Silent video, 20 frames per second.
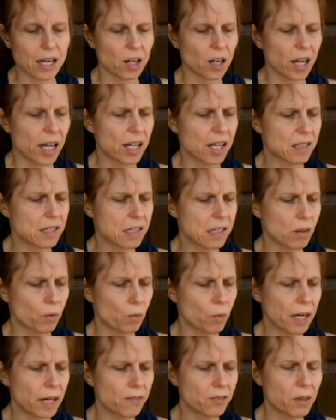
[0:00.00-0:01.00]
It's
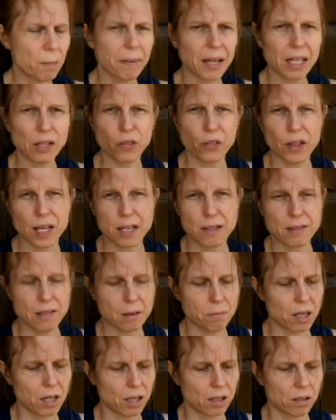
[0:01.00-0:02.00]
one of the big things
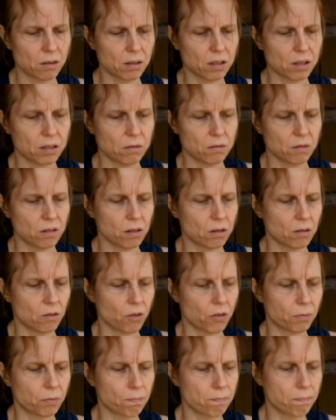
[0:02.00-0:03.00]
among
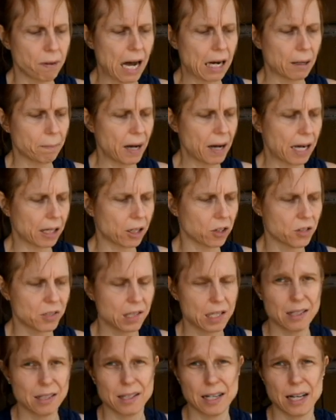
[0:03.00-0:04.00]
backpackers
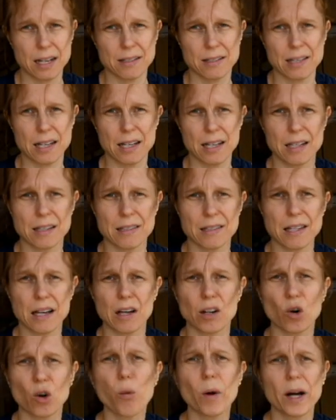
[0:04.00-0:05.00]
these days is
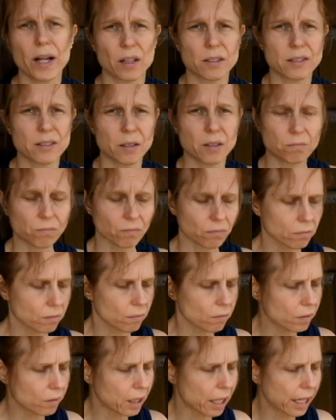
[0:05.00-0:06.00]
a quilt.
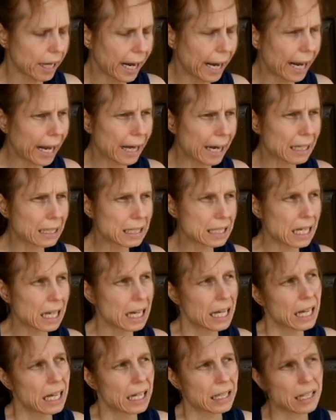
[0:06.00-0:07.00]
And
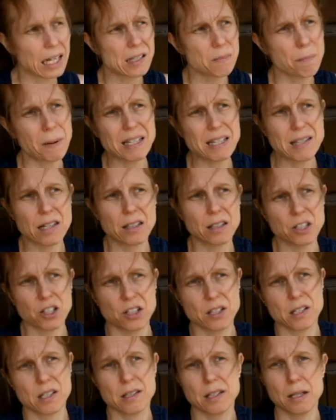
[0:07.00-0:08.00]
that's basically
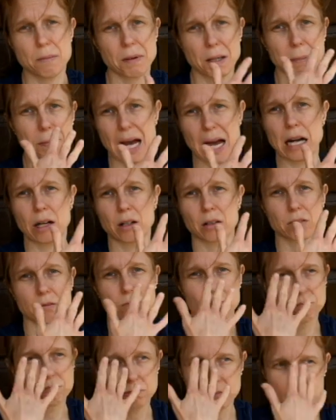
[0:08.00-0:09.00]
just a sleeping bag
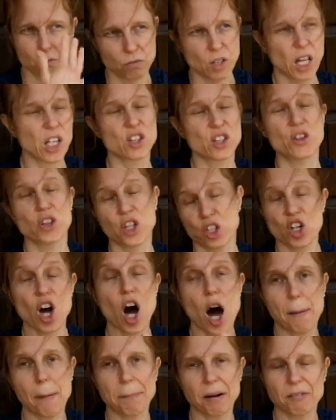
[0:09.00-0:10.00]
at the
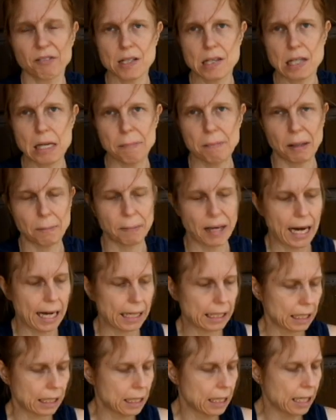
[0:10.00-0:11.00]
top of a sleeping
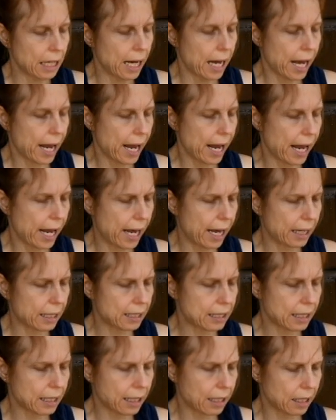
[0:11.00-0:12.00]
bag.
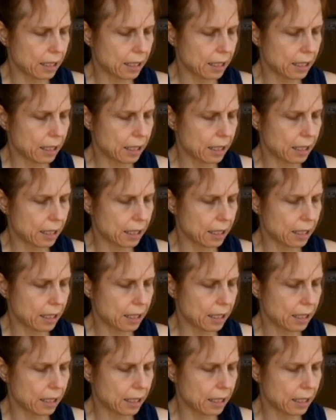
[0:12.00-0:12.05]
And